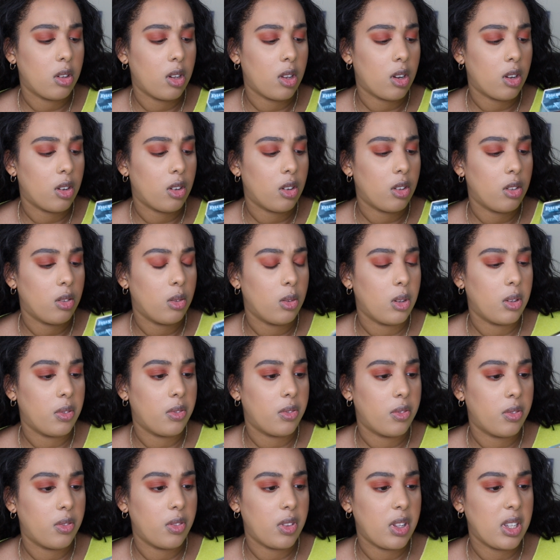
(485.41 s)
I don't know
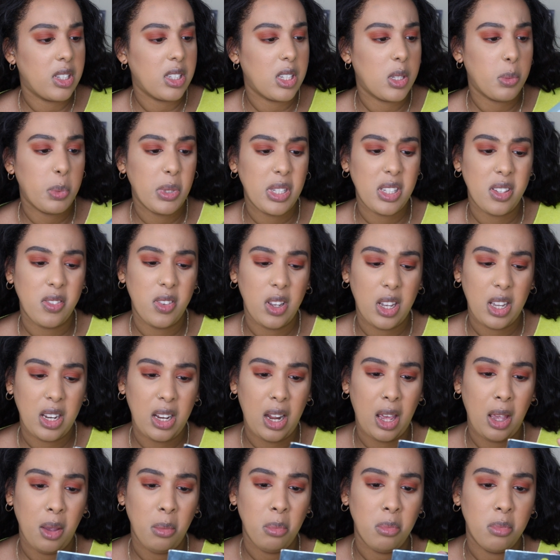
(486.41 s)
if there's a specific
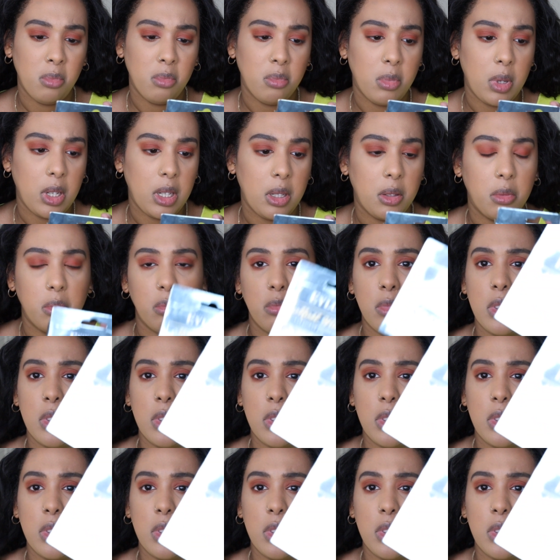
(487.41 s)
name, but